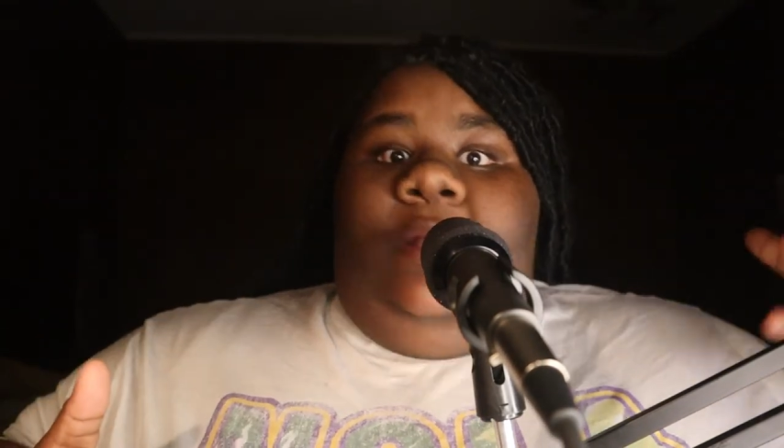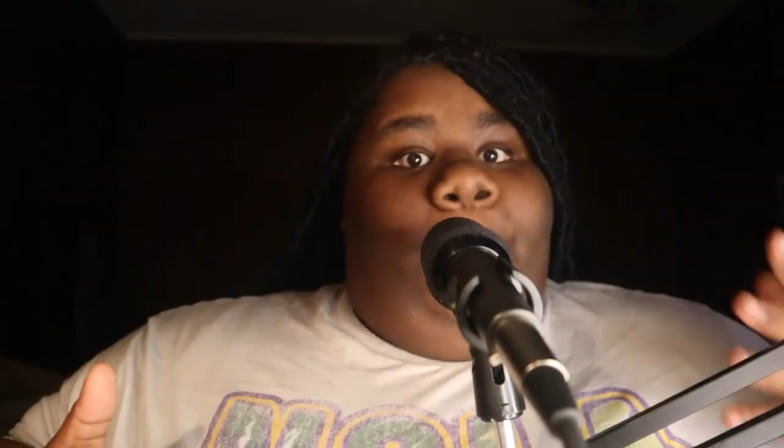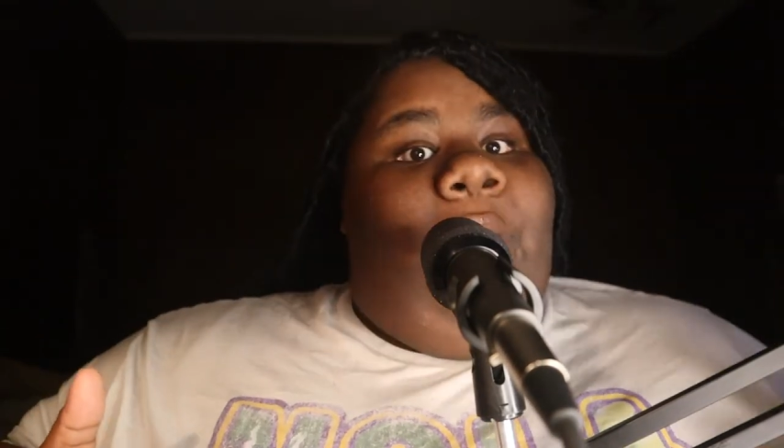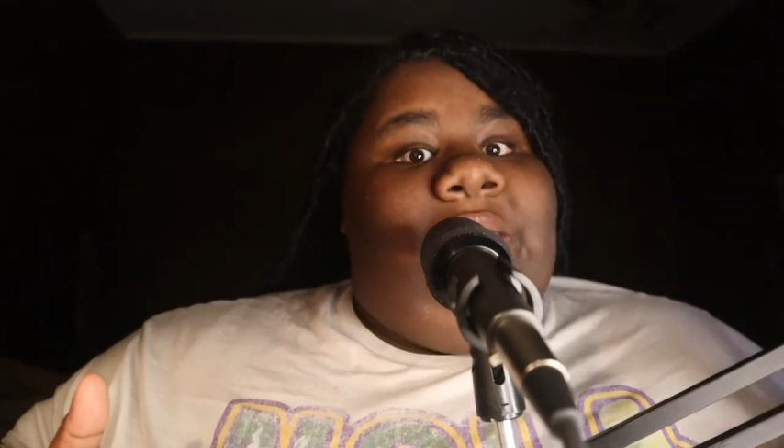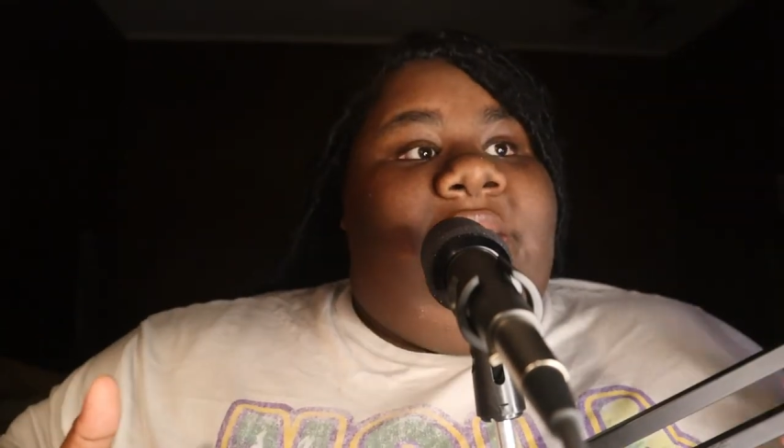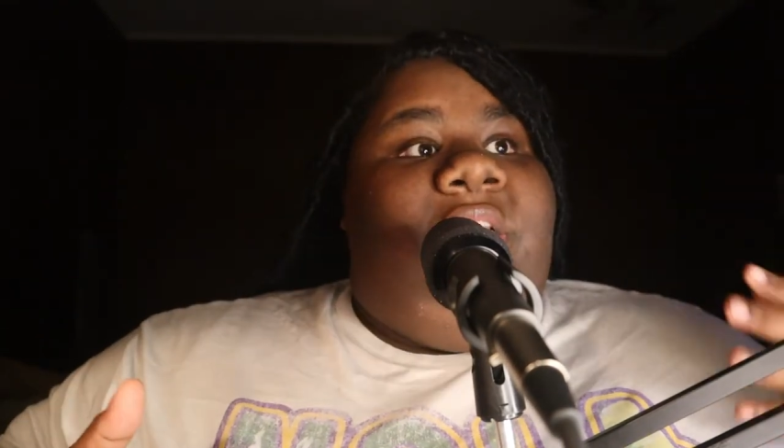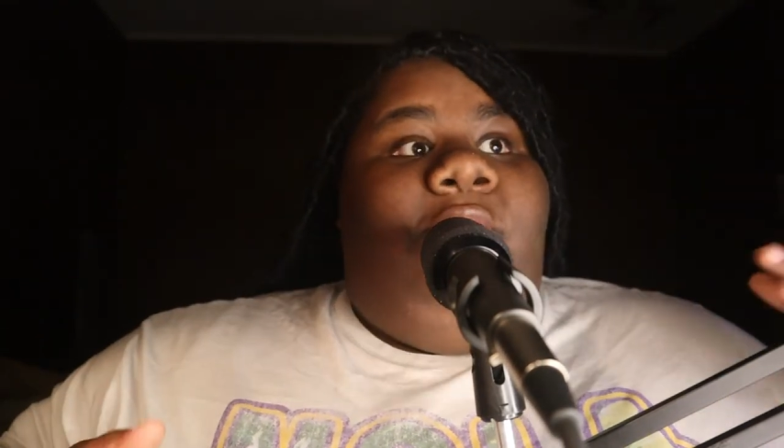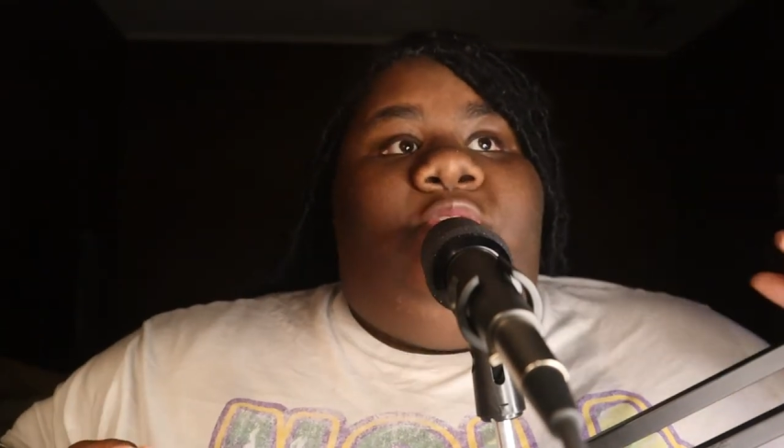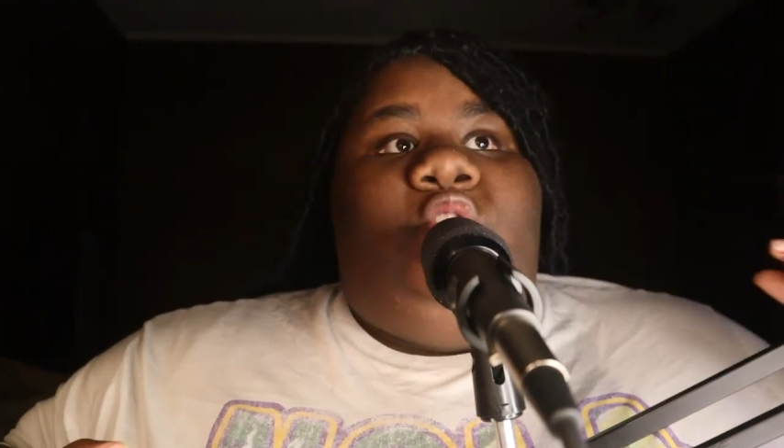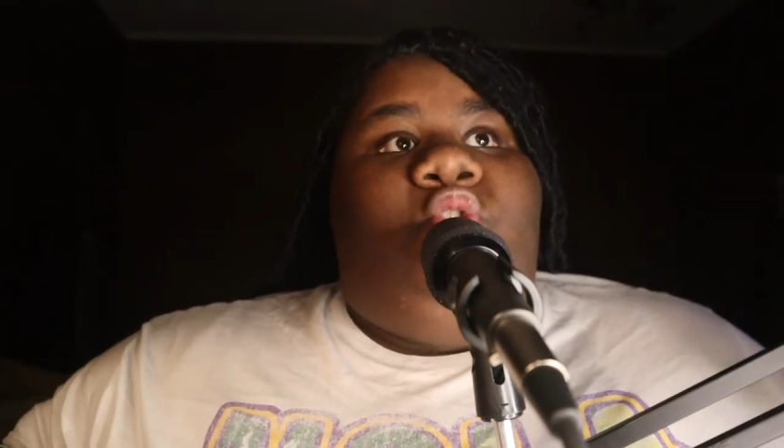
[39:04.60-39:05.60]
in a process
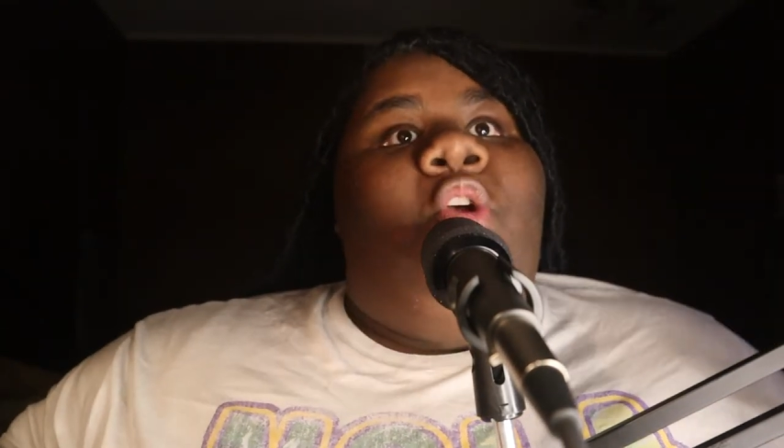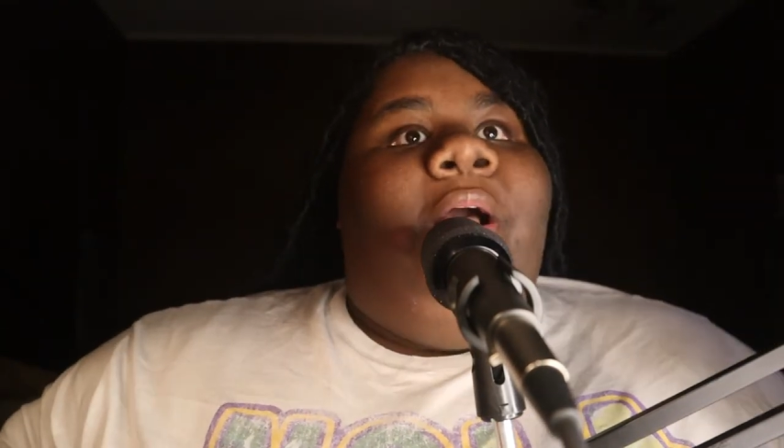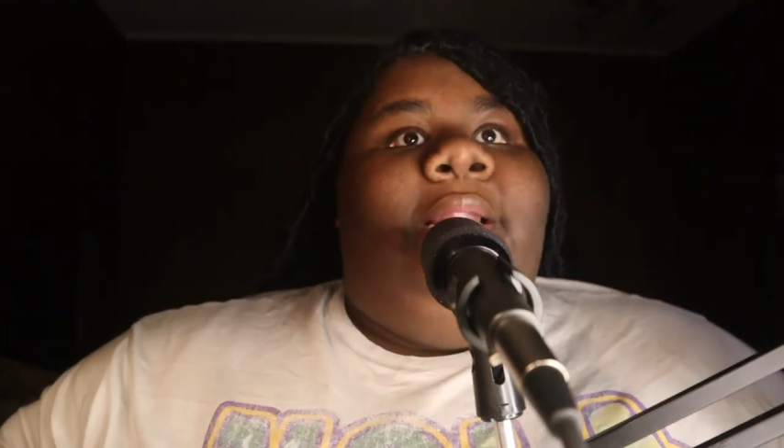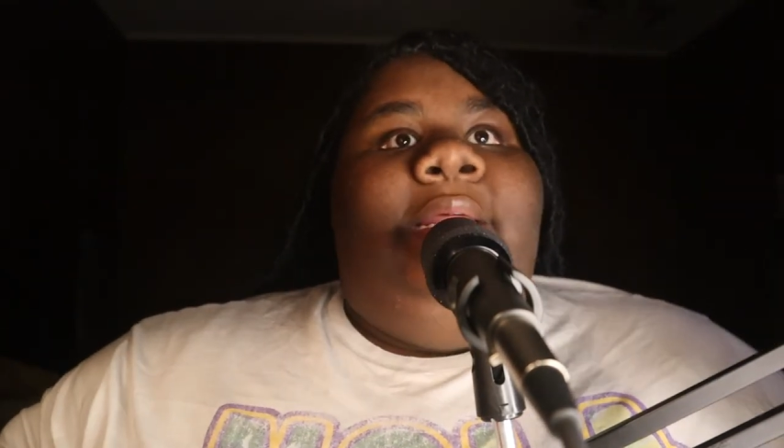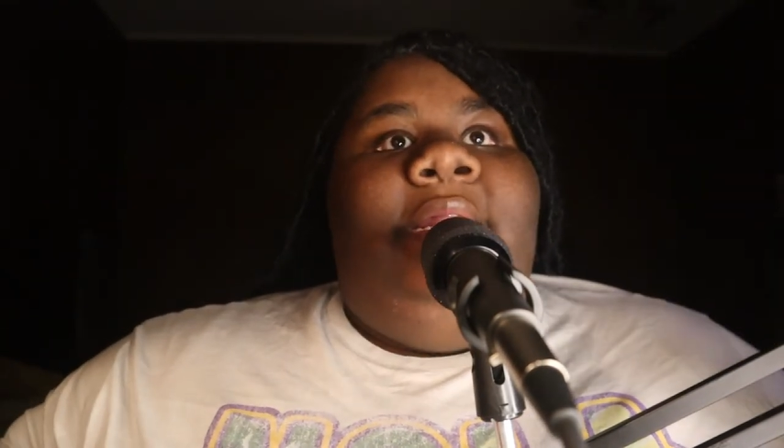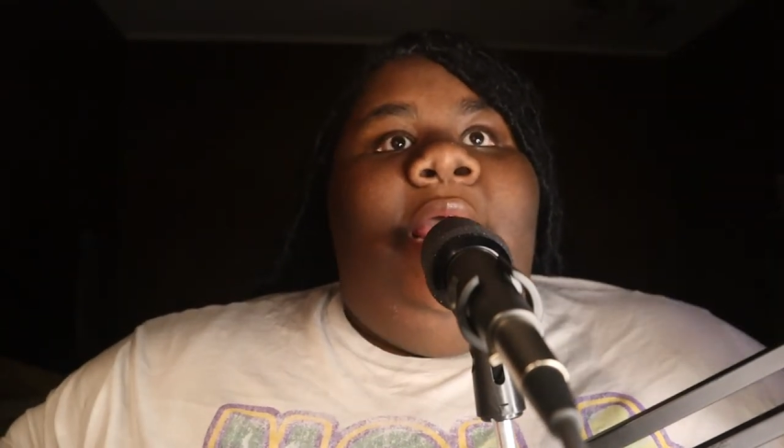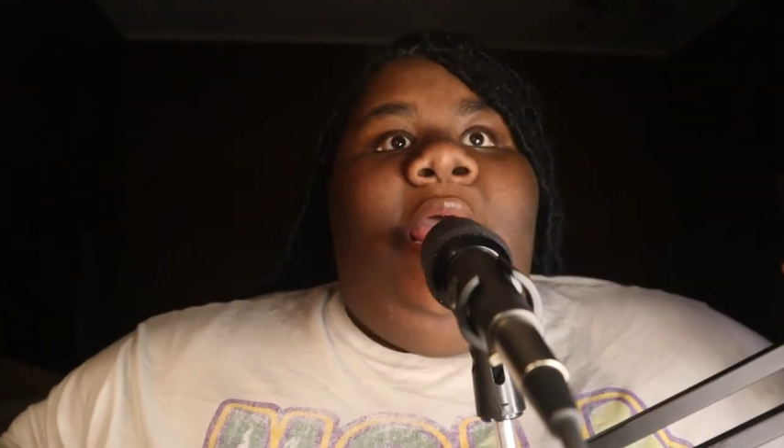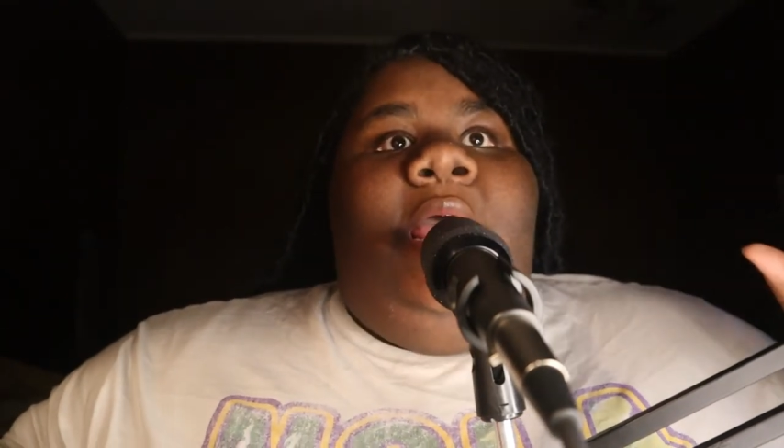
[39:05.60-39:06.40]
of struggling,